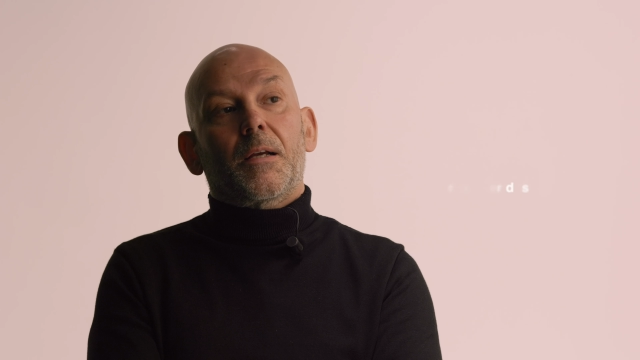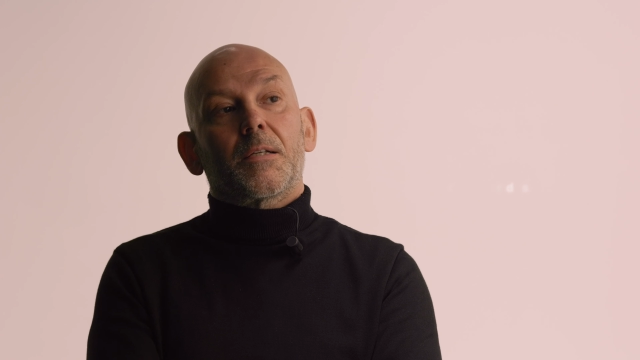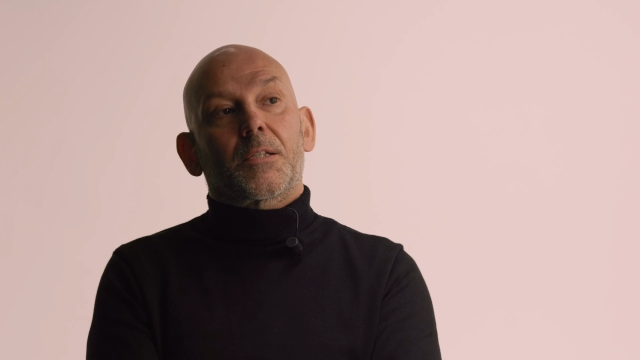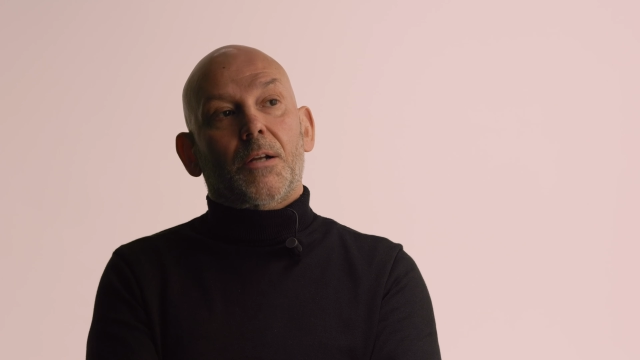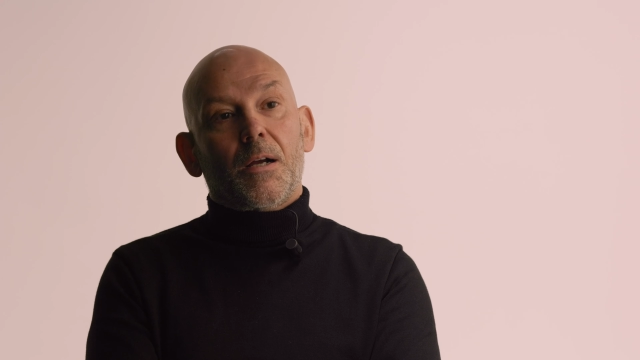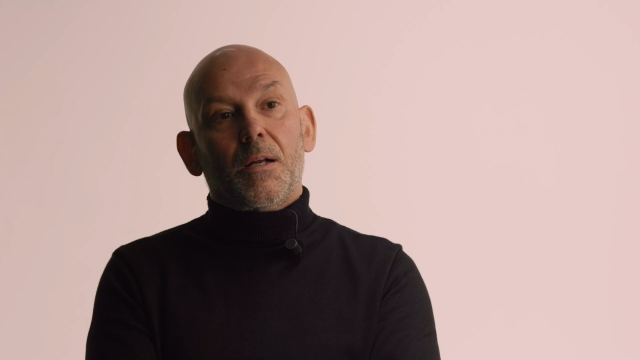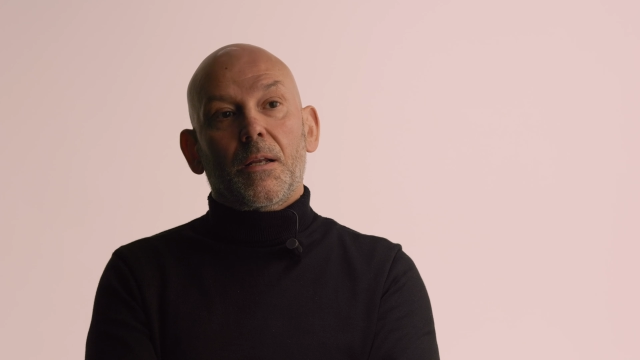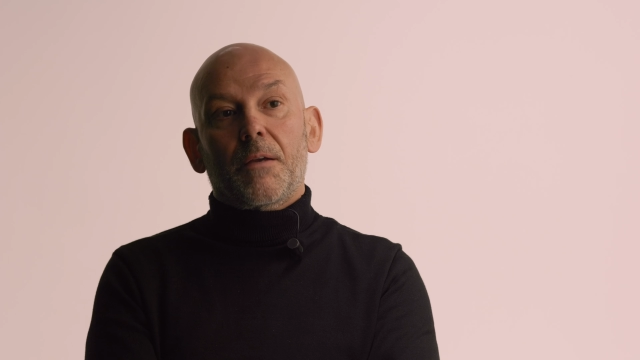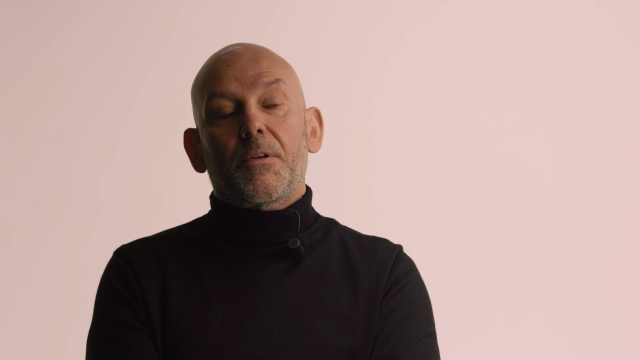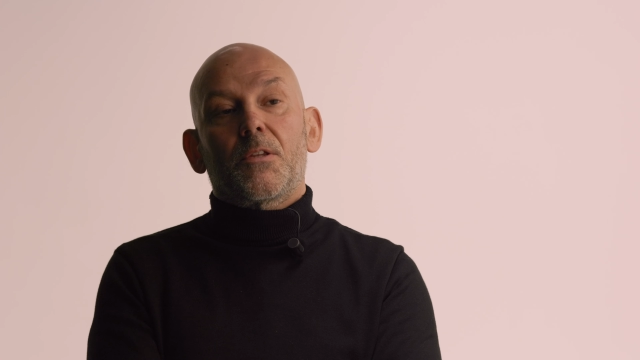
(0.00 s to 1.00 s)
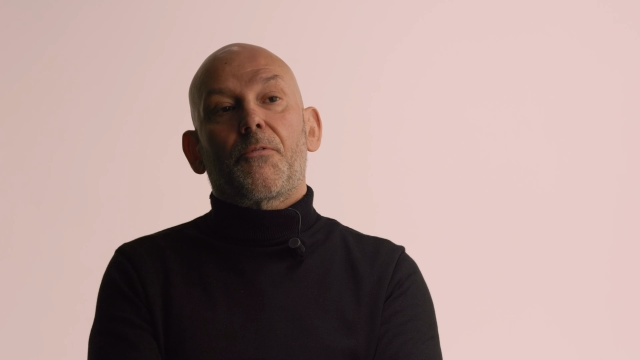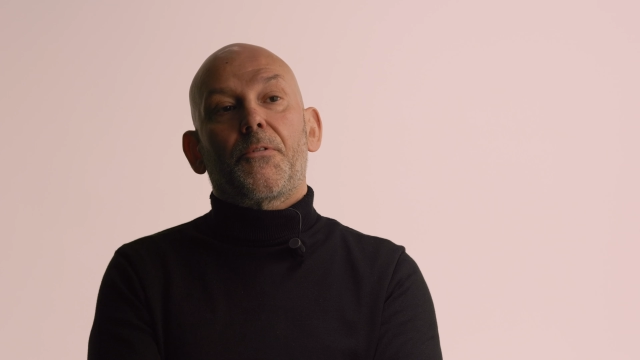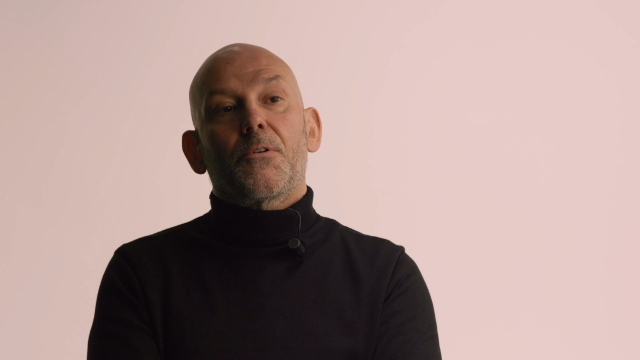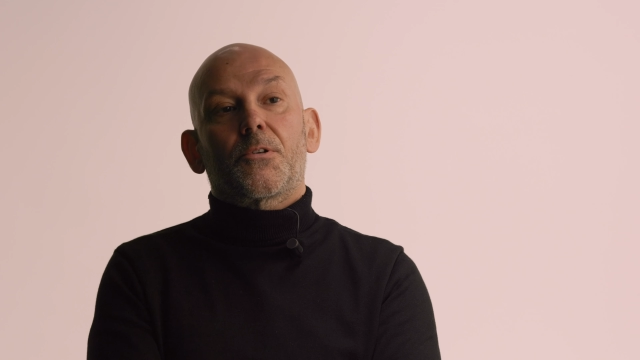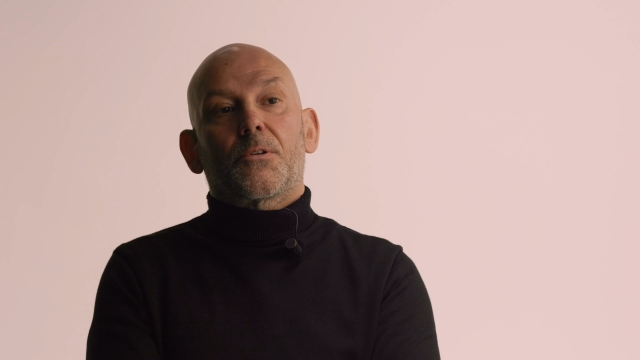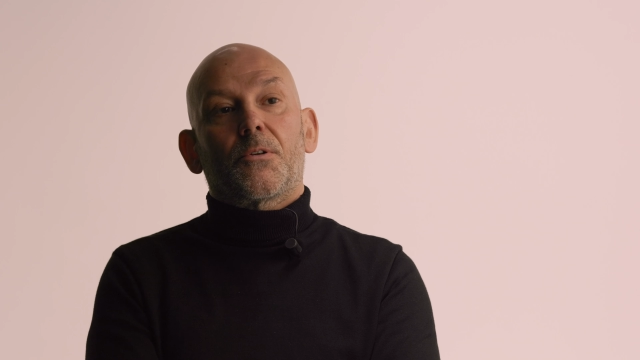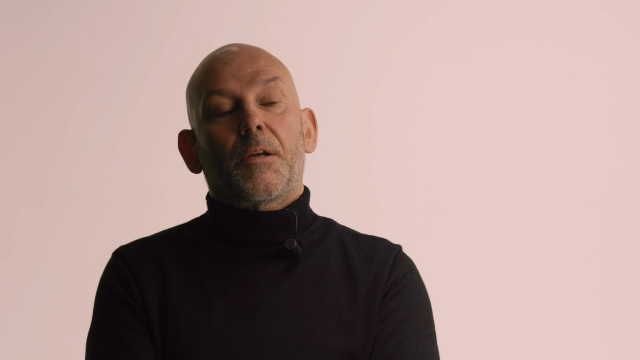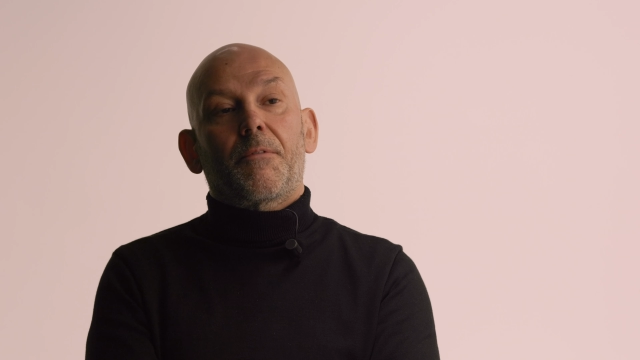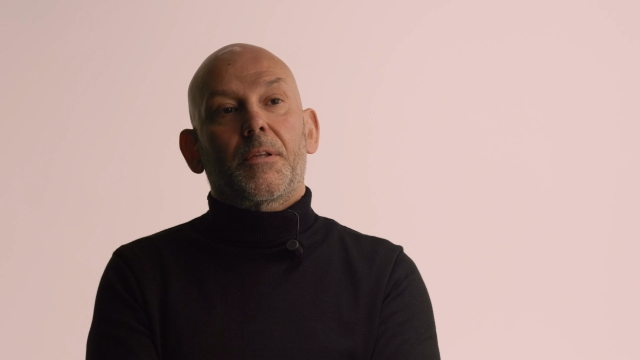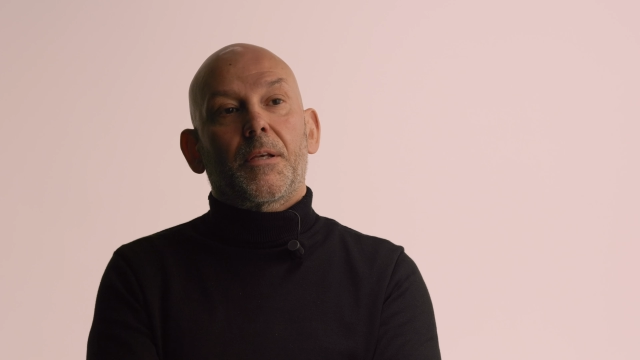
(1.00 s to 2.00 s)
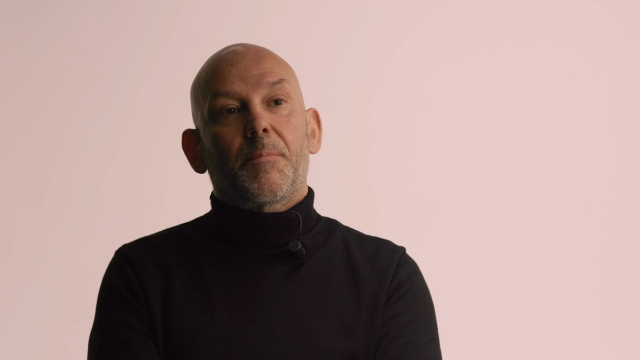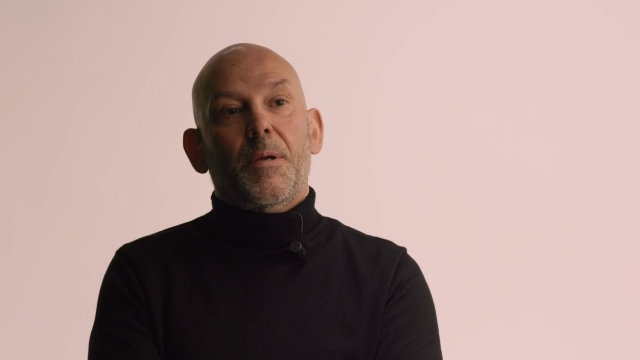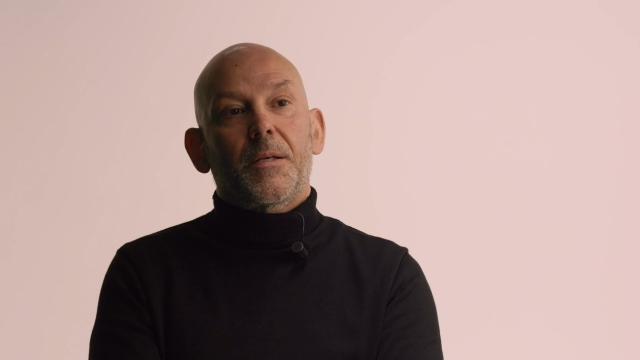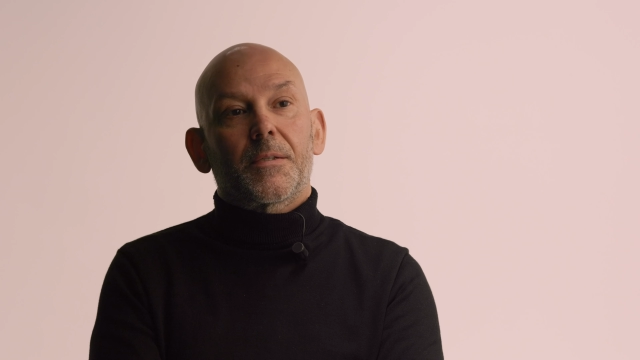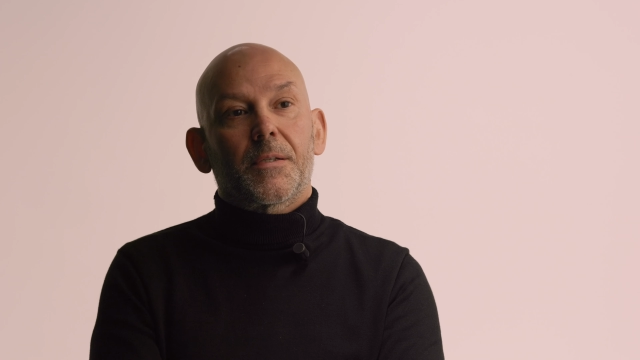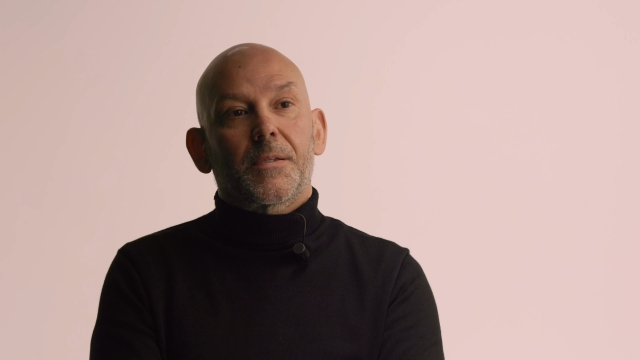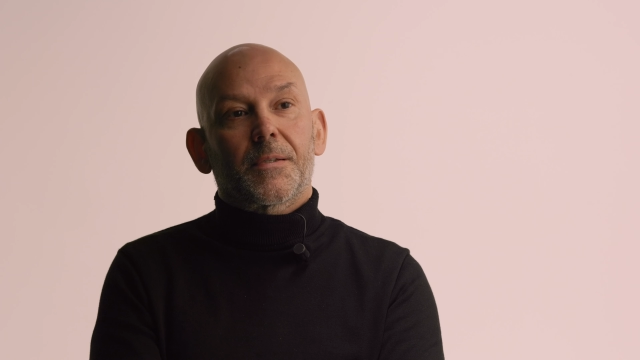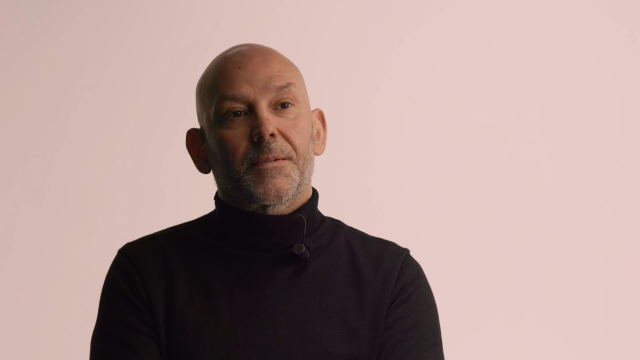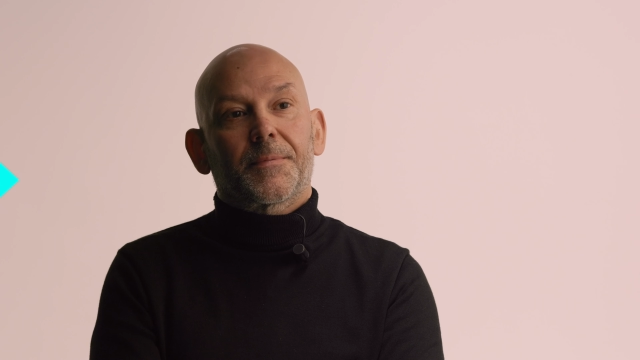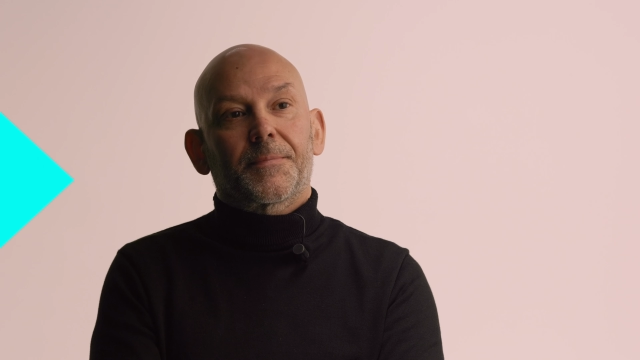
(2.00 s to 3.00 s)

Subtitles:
and struggling with the future on everyday basis.